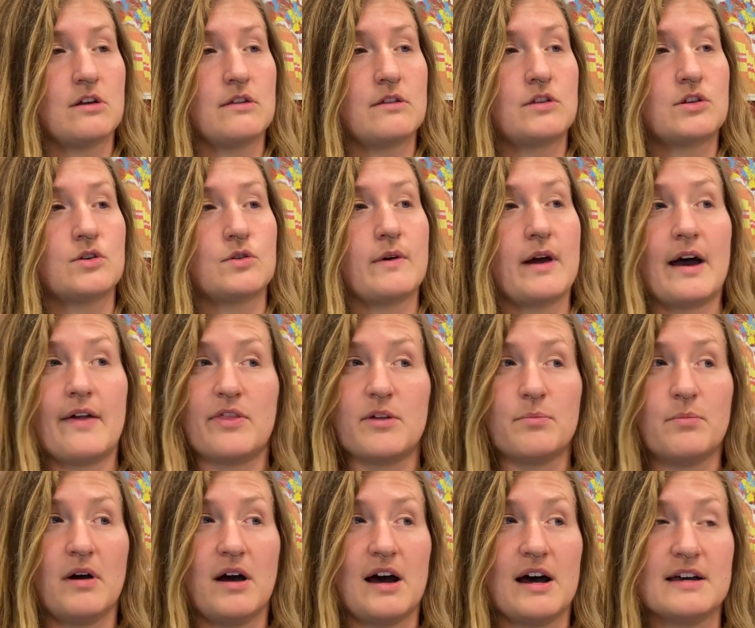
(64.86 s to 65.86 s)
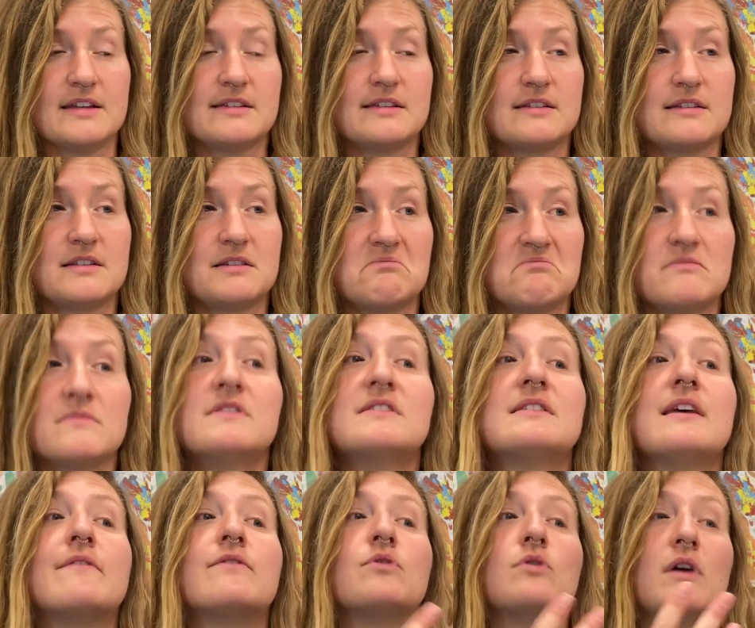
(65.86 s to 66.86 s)
throughout the past
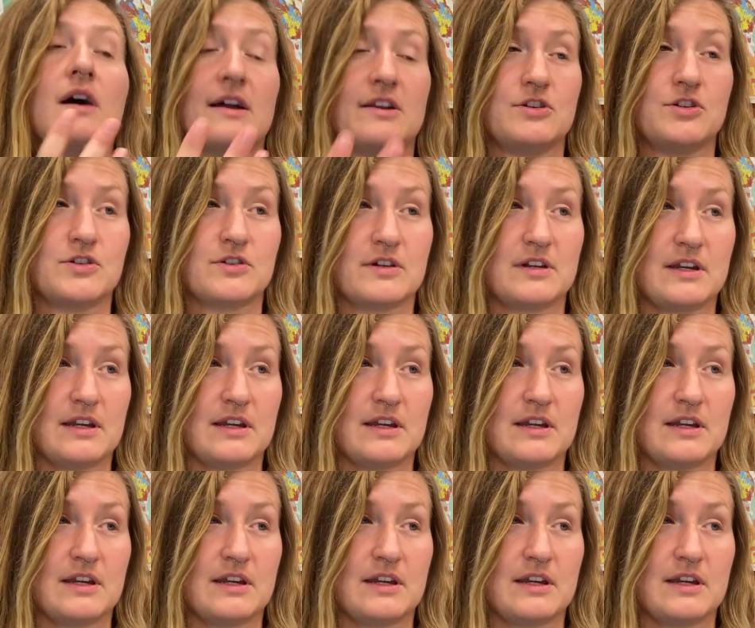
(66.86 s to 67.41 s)
several hundred